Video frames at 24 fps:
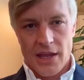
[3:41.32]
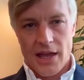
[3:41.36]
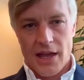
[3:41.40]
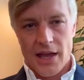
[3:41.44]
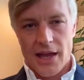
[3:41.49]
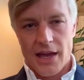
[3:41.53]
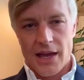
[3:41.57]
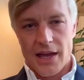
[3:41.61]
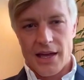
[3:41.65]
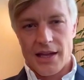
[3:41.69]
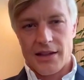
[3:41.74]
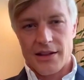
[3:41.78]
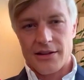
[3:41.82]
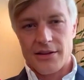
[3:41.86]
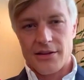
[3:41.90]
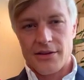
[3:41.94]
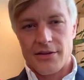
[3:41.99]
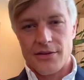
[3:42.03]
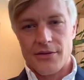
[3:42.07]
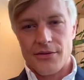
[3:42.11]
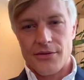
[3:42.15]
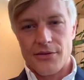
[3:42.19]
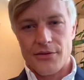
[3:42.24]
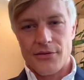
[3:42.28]
And
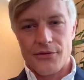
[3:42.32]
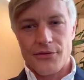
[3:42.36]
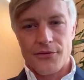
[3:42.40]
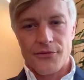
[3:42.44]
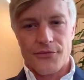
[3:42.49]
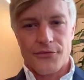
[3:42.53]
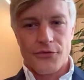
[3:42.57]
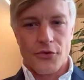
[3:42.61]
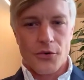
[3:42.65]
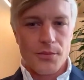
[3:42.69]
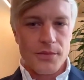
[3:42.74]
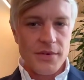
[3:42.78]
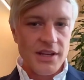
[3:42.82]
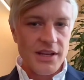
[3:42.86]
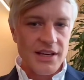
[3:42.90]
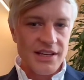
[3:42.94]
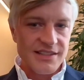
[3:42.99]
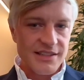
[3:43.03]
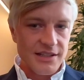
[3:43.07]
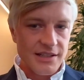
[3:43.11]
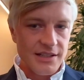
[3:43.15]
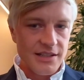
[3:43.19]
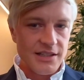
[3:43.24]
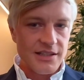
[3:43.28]
for me
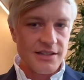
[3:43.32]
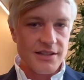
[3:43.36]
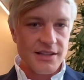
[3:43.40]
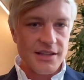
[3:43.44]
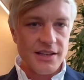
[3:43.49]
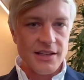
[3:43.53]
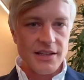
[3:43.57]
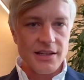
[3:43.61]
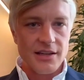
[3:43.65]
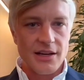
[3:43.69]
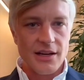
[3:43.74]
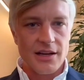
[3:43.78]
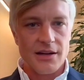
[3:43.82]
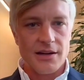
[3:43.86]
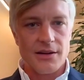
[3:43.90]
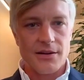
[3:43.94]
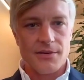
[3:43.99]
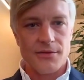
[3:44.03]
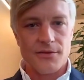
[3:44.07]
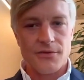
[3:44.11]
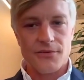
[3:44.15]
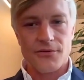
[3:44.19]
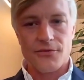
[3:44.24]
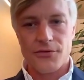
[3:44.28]
as an ENT,